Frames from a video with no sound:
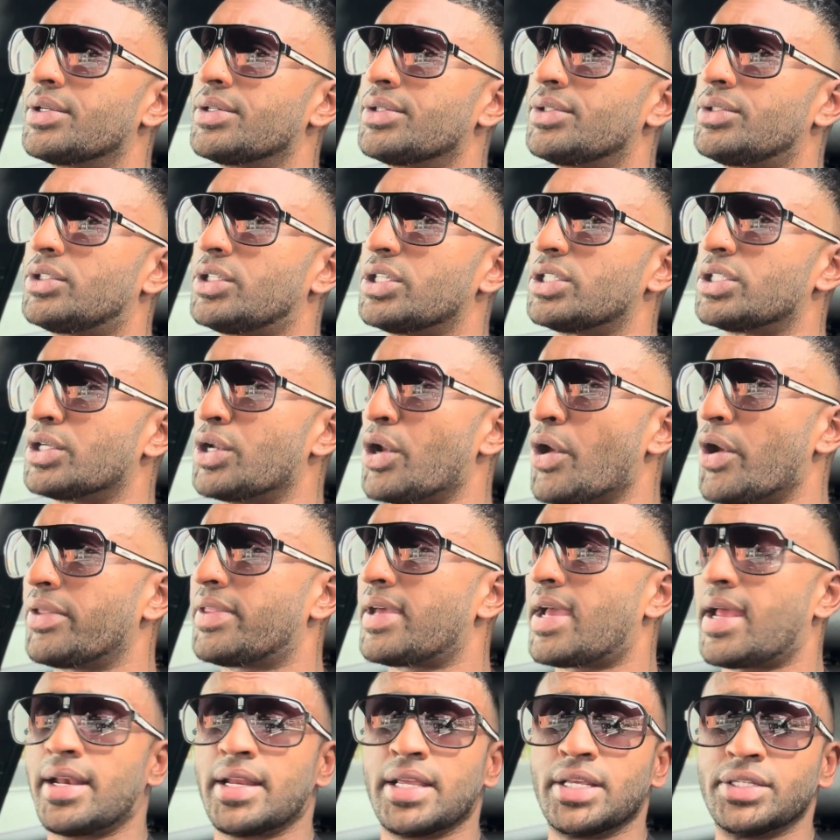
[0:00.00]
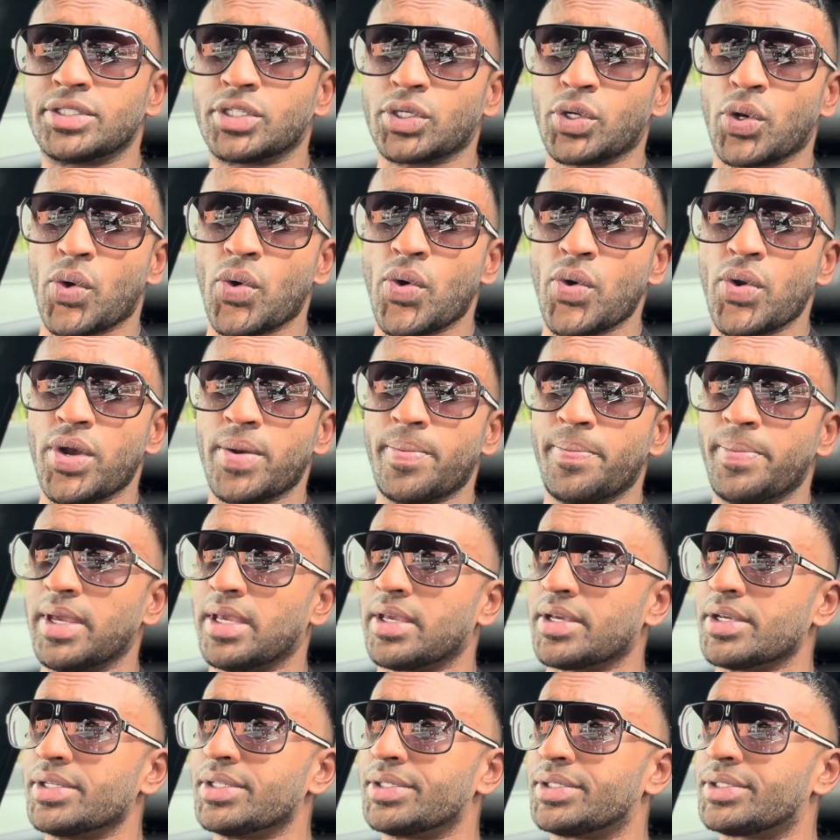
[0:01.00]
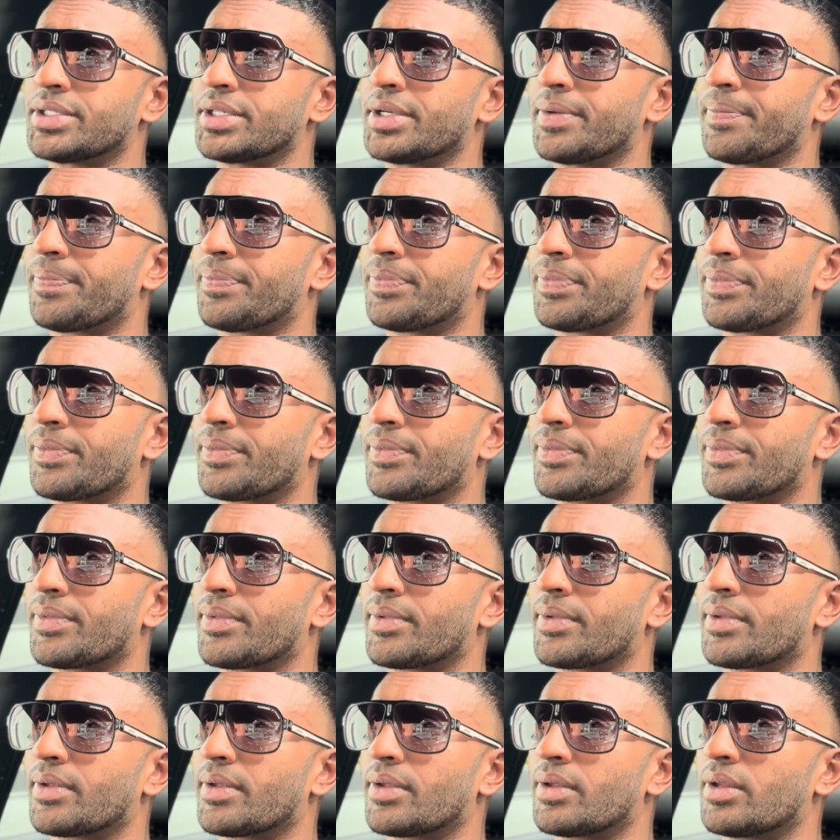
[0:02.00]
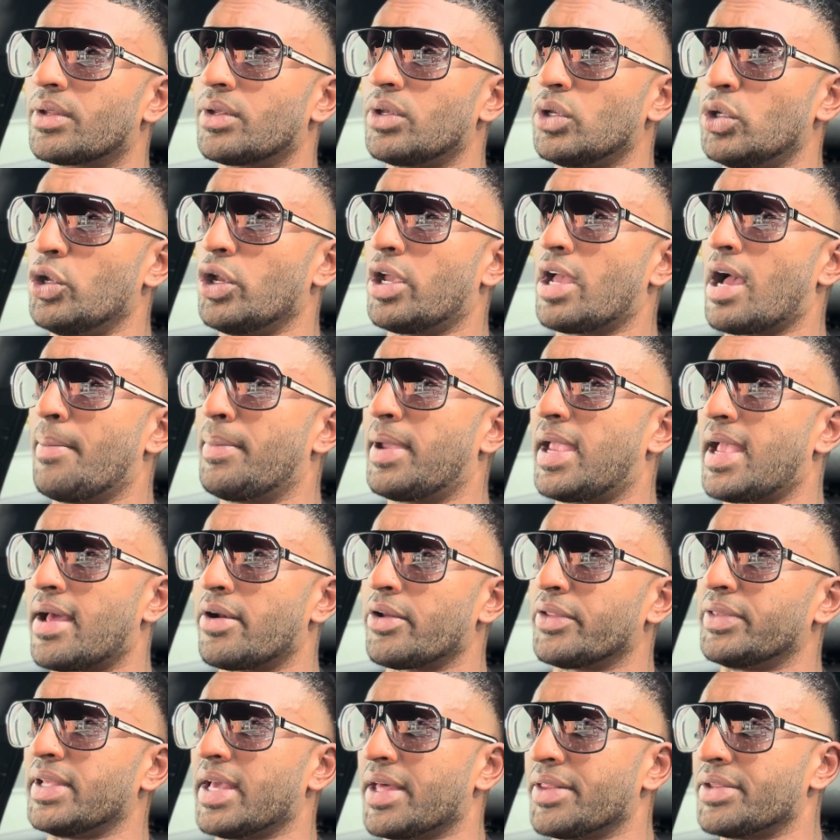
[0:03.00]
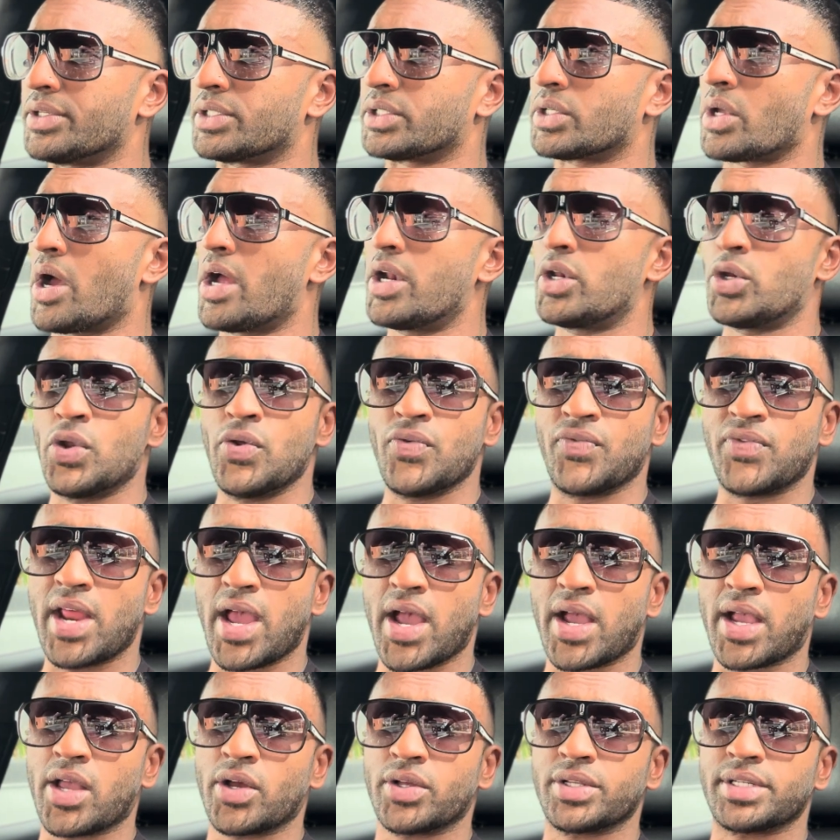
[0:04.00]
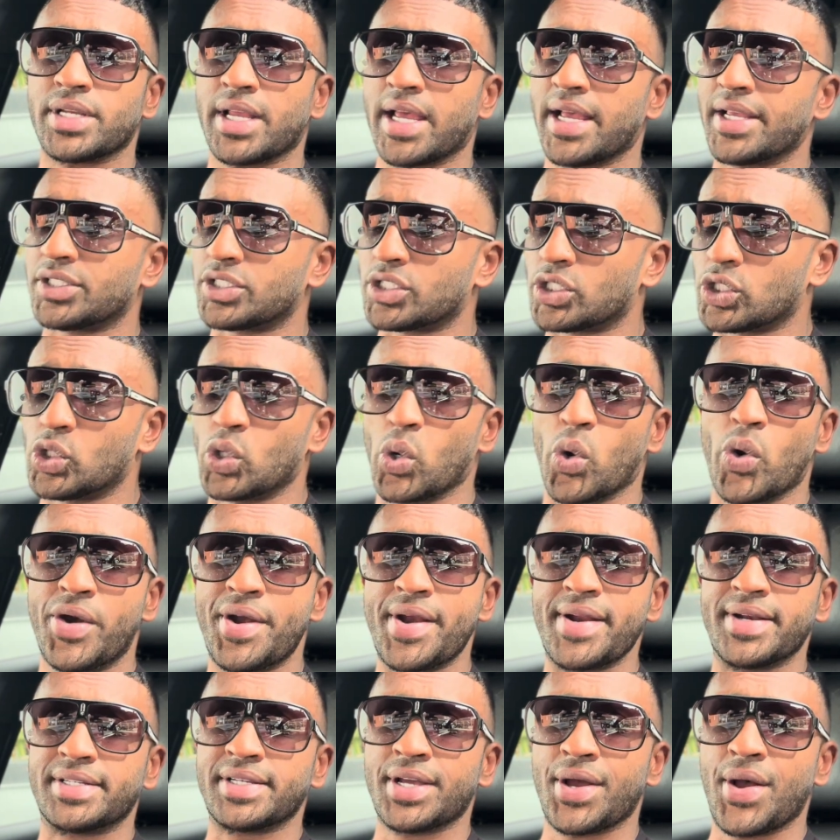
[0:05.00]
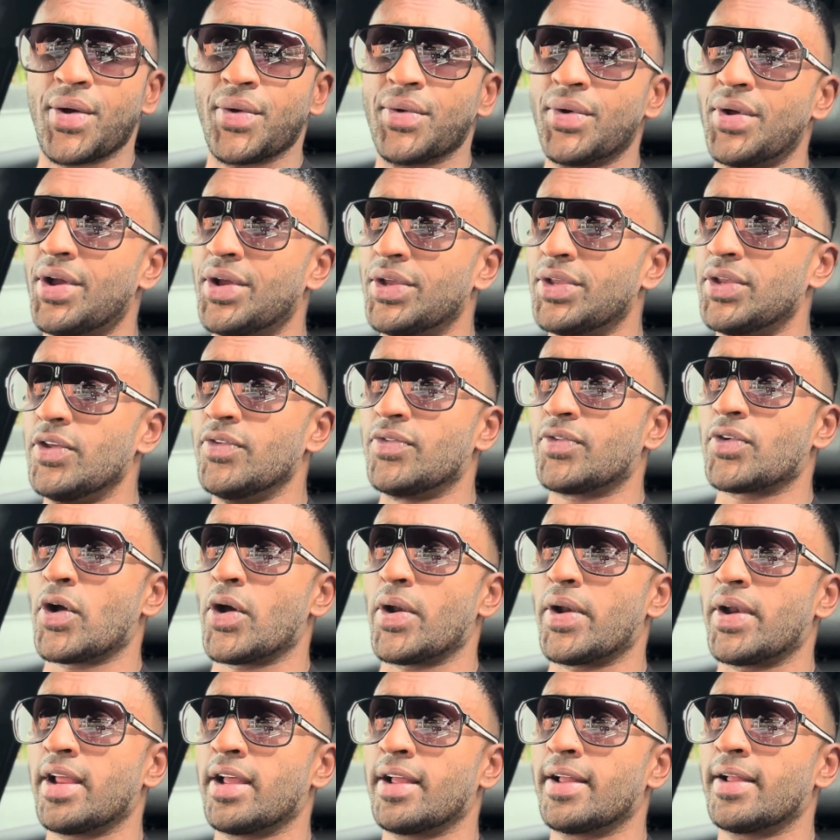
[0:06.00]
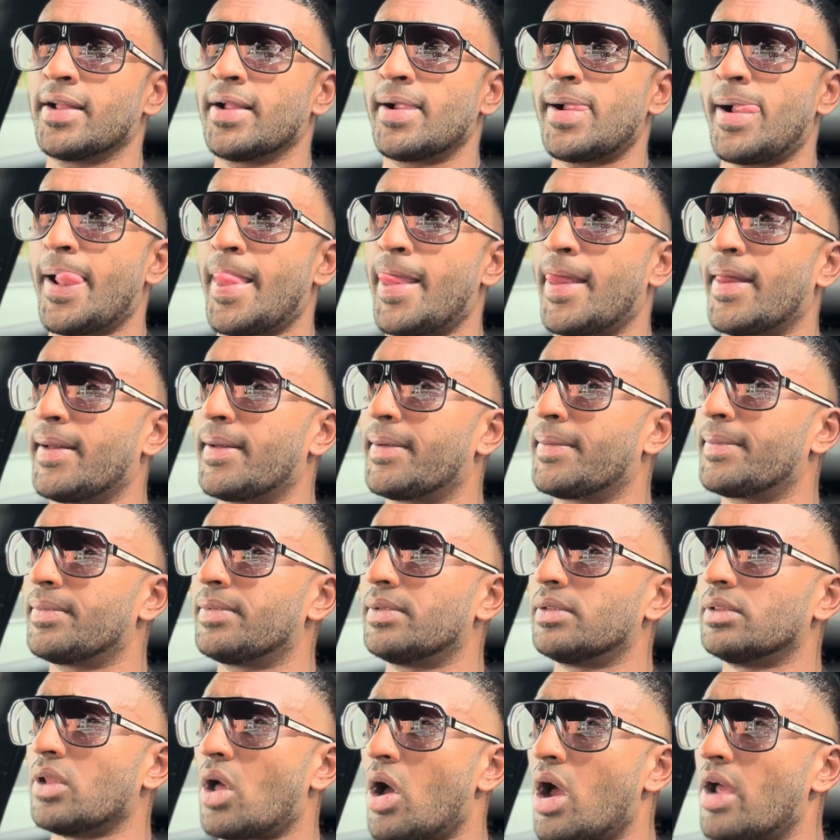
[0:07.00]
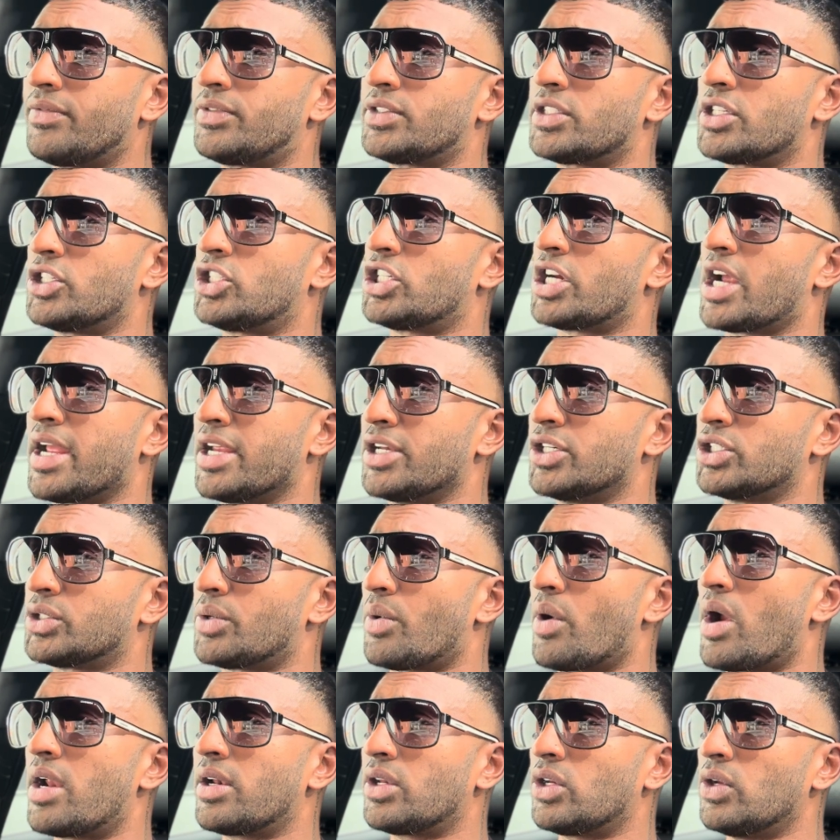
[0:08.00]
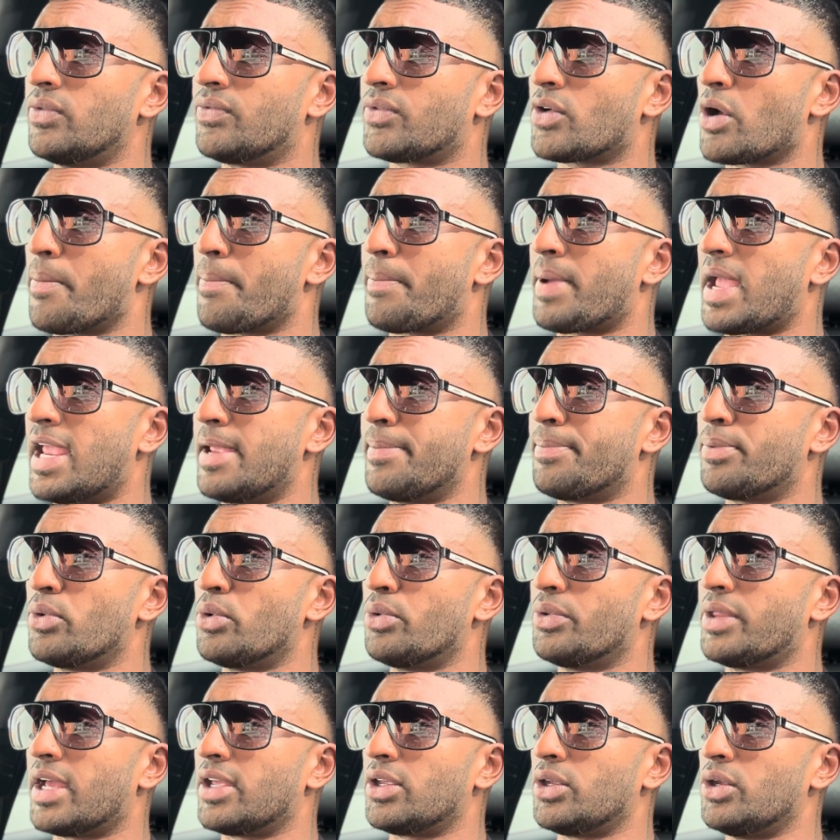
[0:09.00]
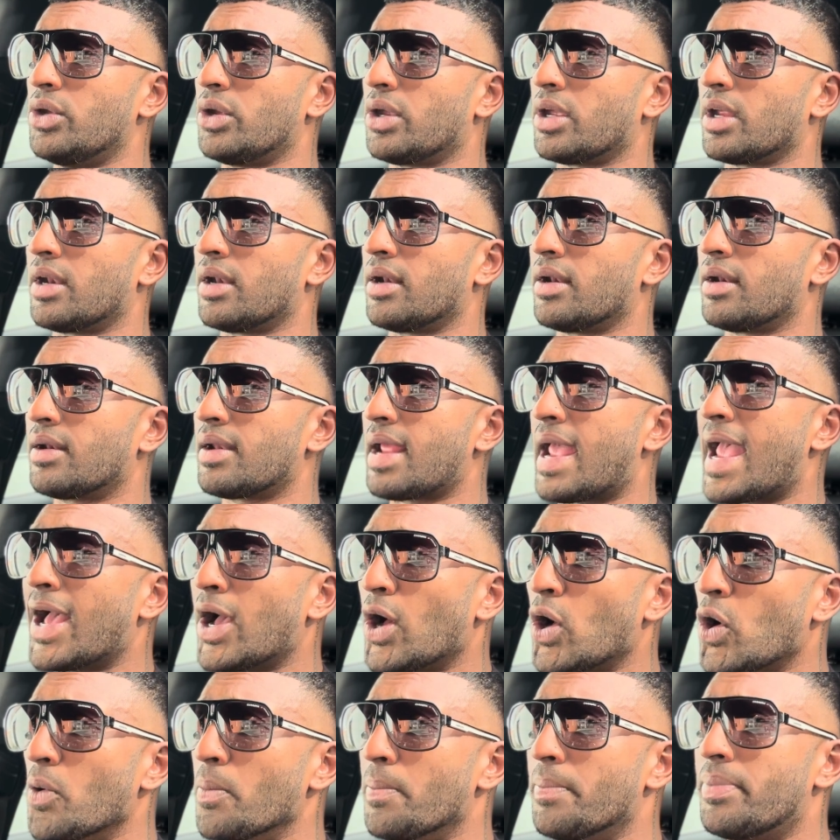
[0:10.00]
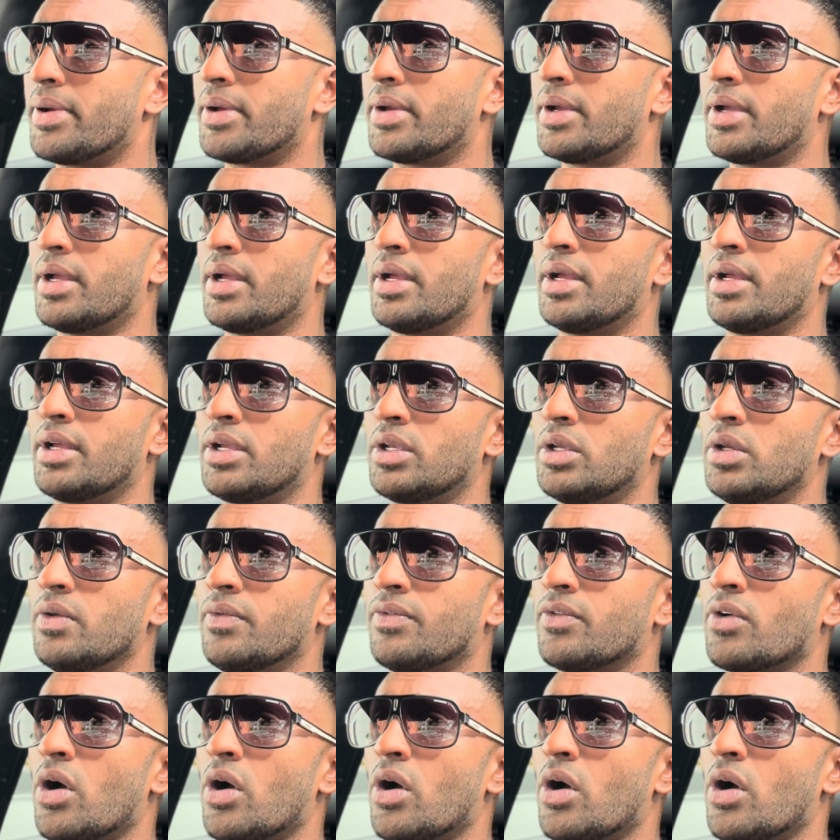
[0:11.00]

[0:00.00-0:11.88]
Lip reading: just know that it's good, because you coming out on the other side, you've now got a story to tell. You've got lives to change, right? You've got people that you can help. You